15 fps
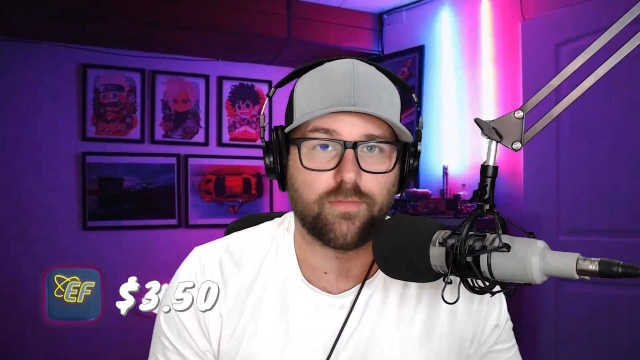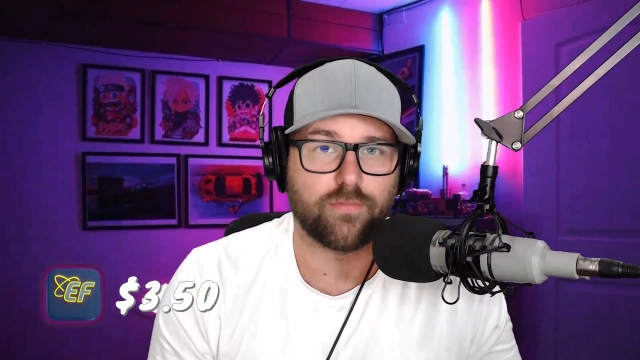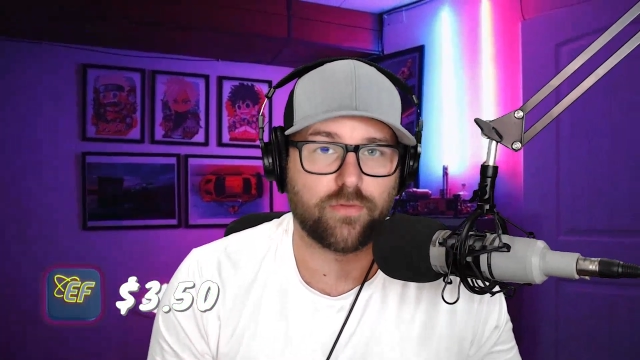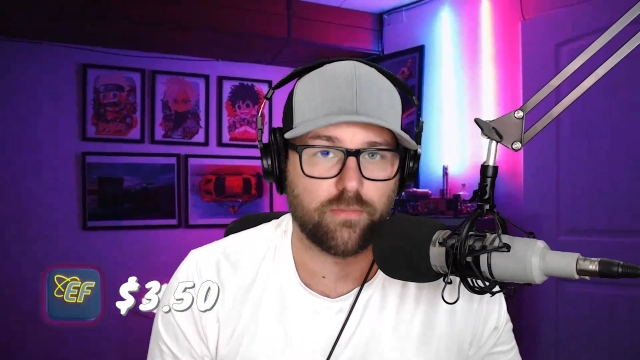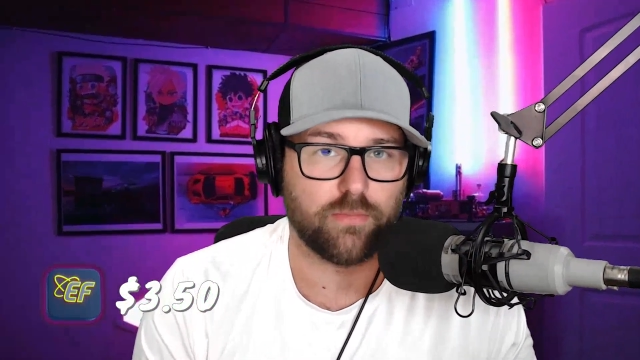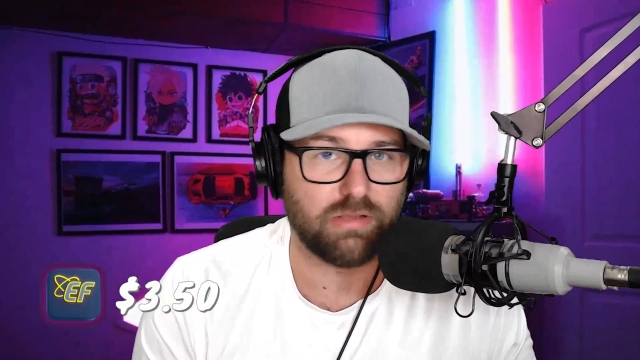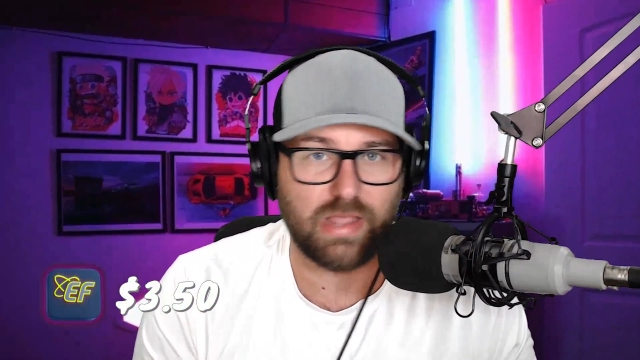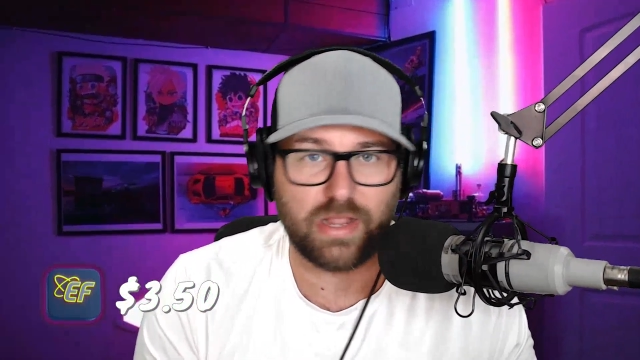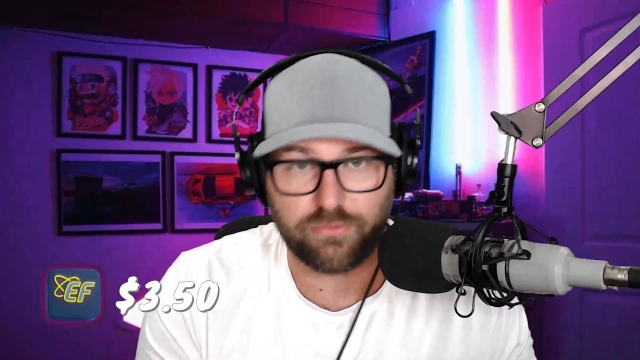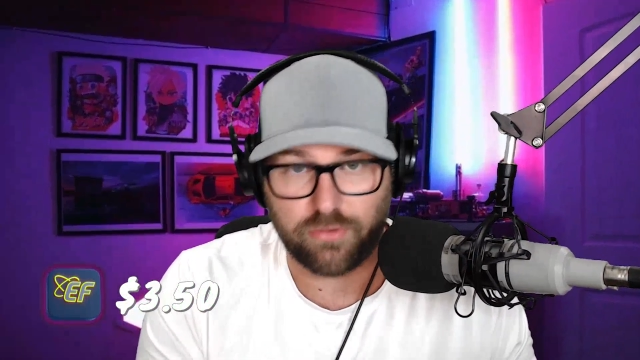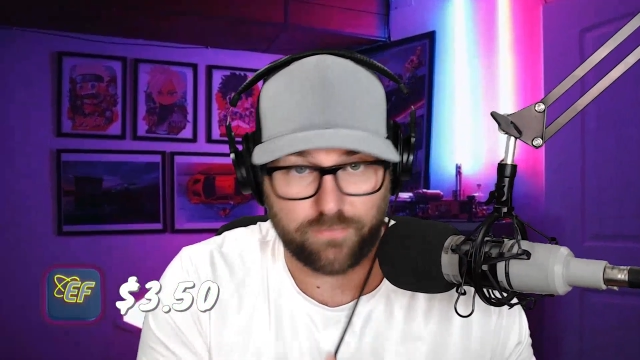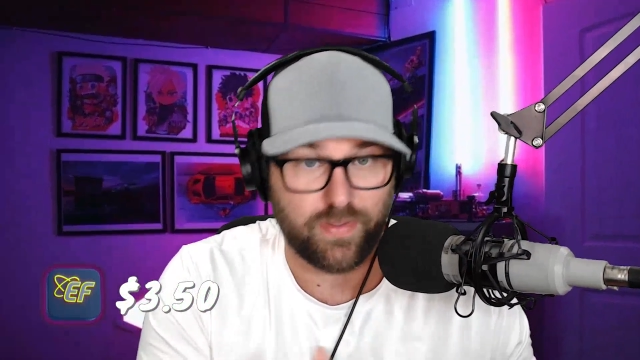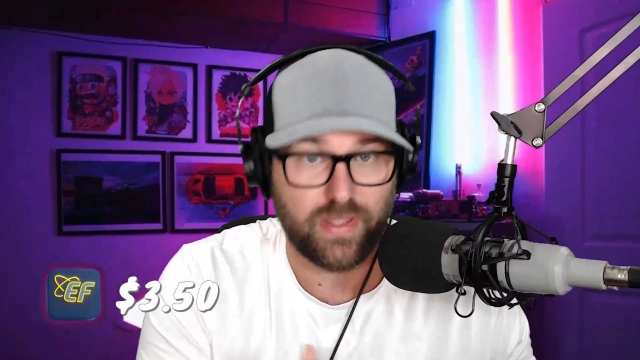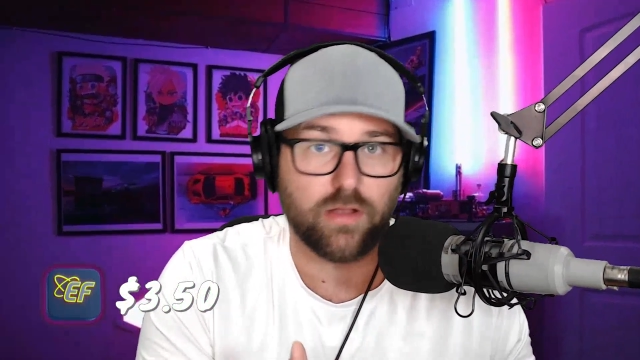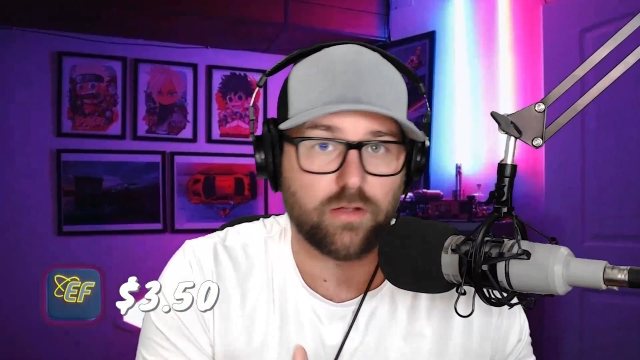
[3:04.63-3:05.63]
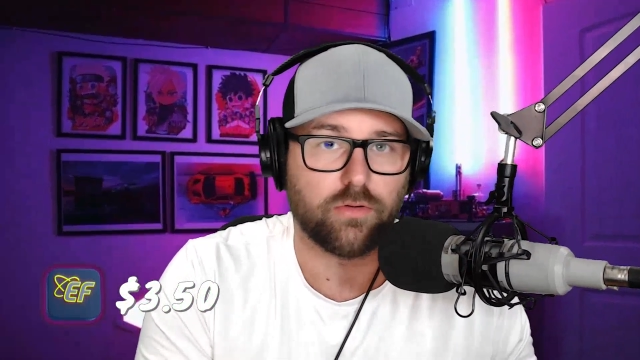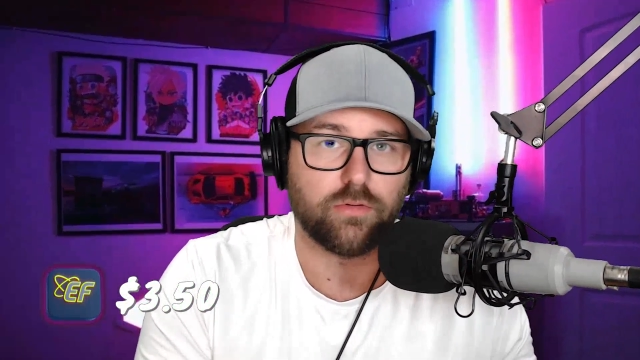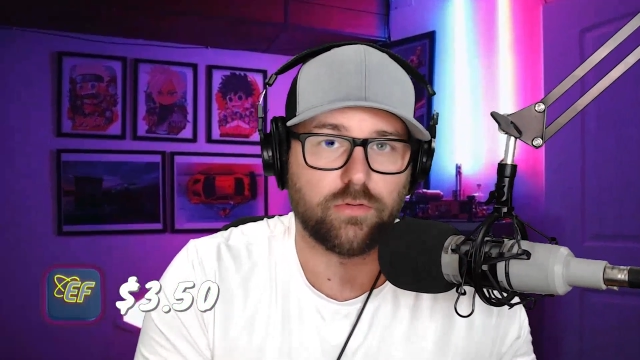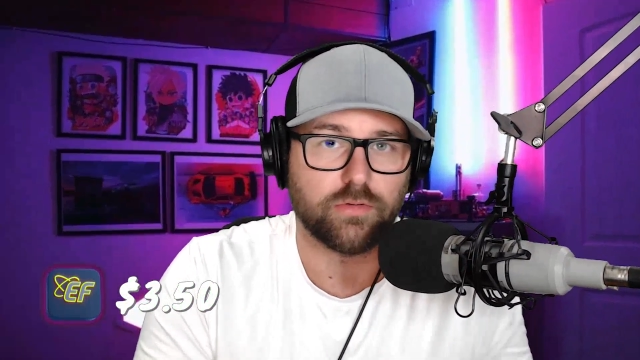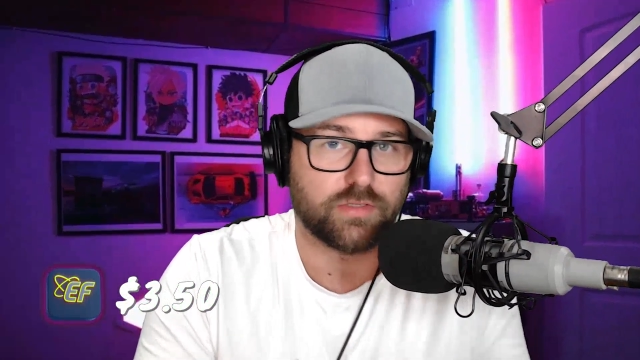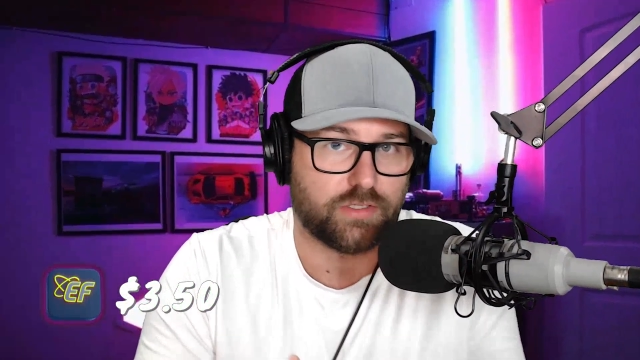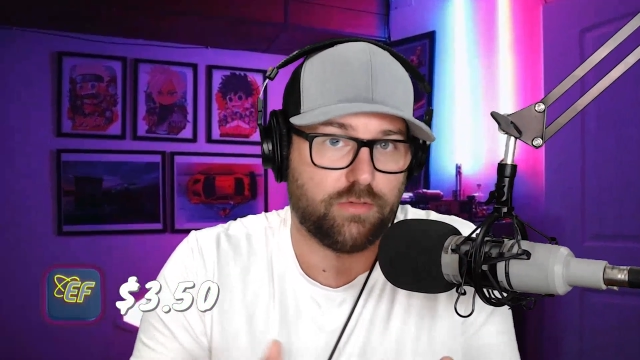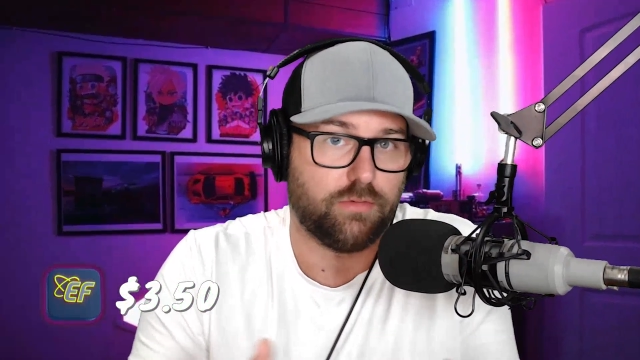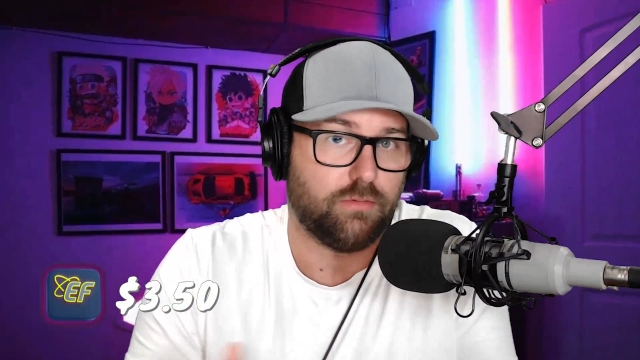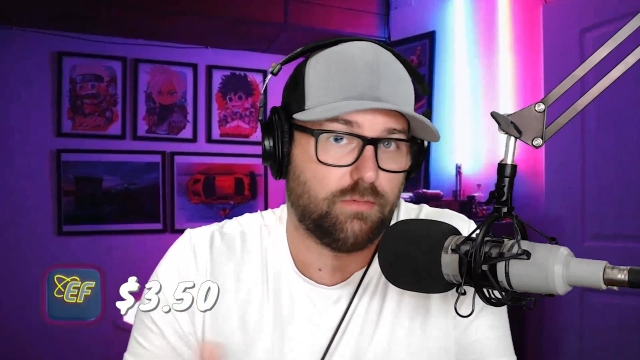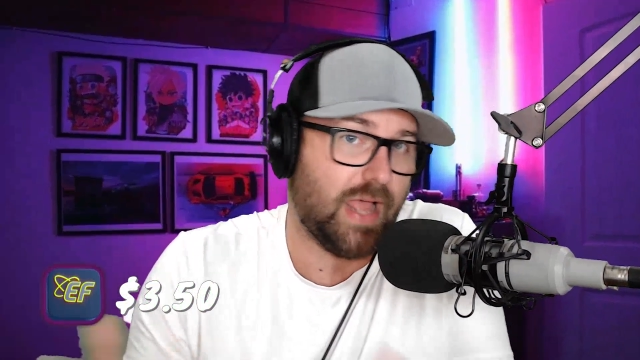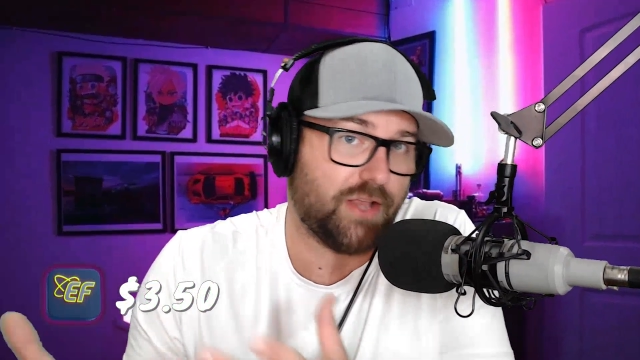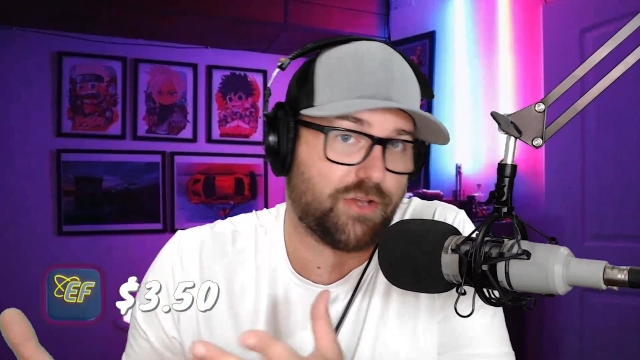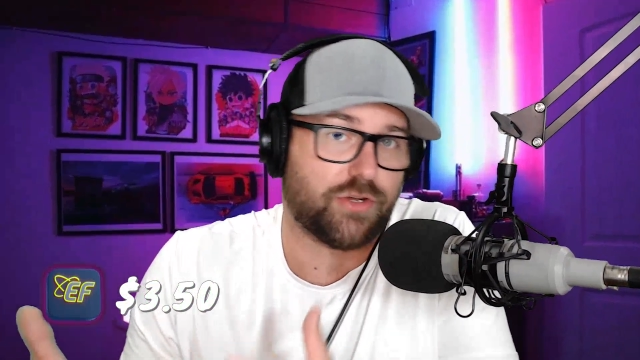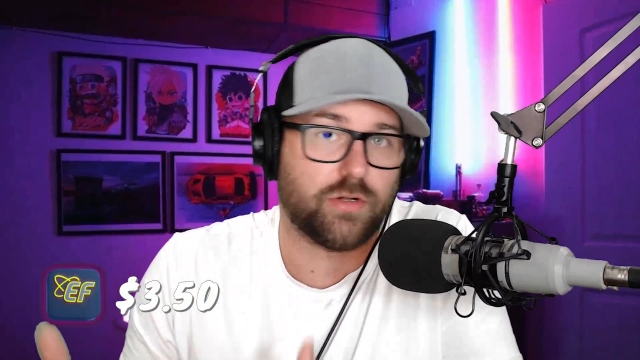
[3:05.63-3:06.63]
from electric vehicles to
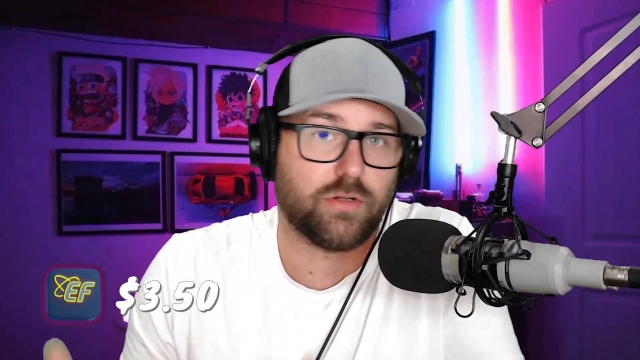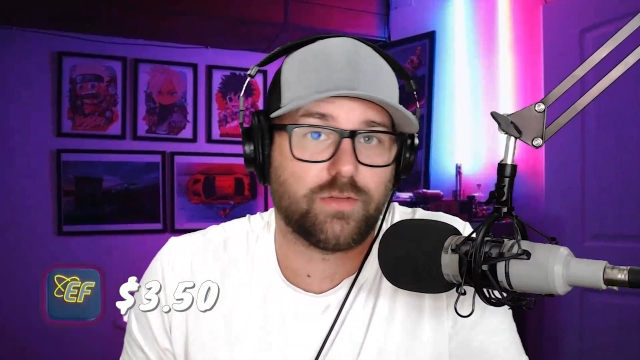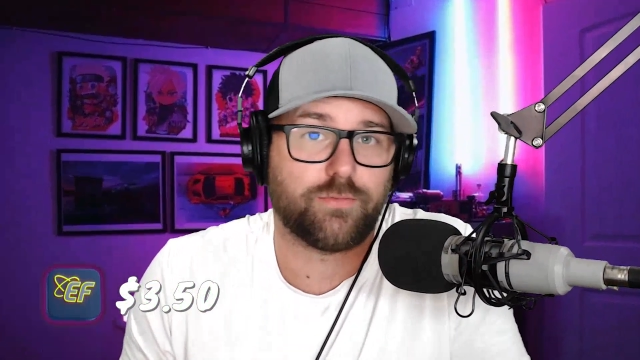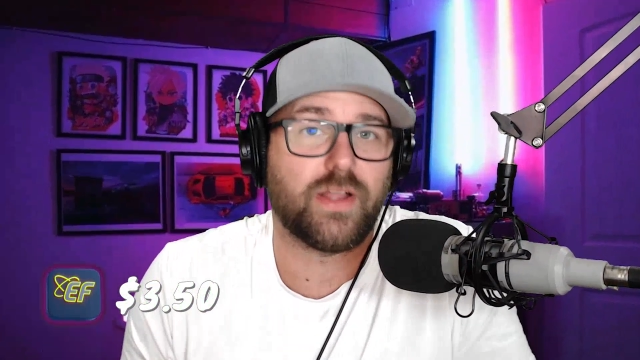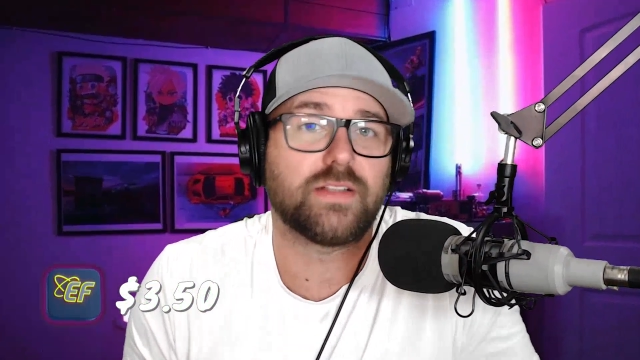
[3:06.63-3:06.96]
national defense